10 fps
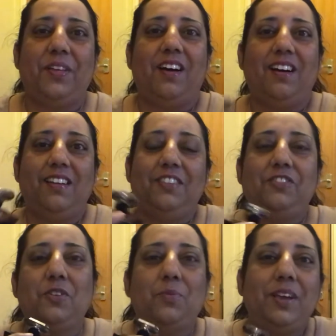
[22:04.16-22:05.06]
that.
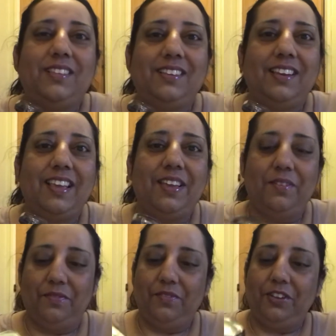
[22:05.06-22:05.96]
It's no way to
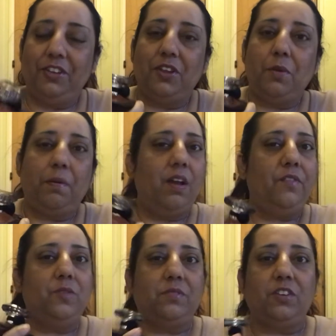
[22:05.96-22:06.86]
live.
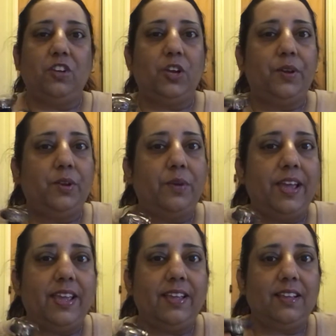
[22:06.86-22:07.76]
Perfumes are not going
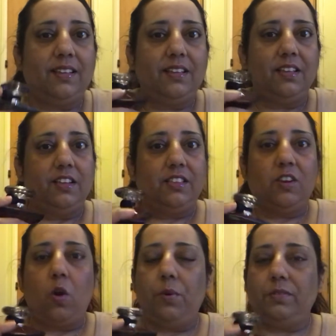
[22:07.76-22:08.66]
away.
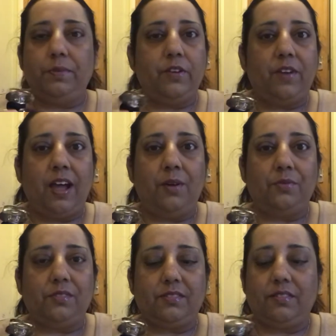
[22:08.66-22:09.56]
They'll always be
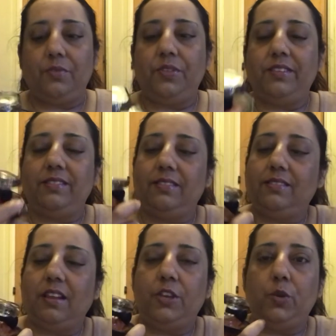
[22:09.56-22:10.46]
around. So this
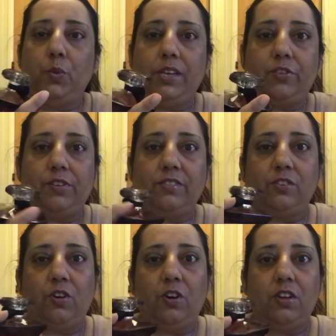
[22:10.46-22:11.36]
is La Nuit
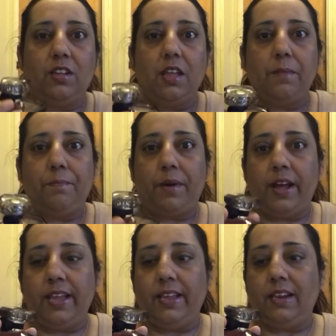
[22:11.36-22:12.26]
Trésor
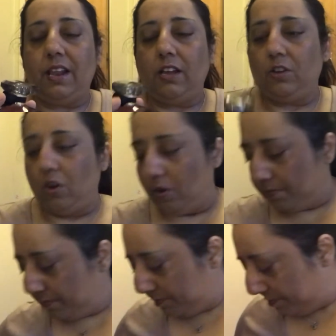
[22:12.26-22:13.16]
by Lancôme.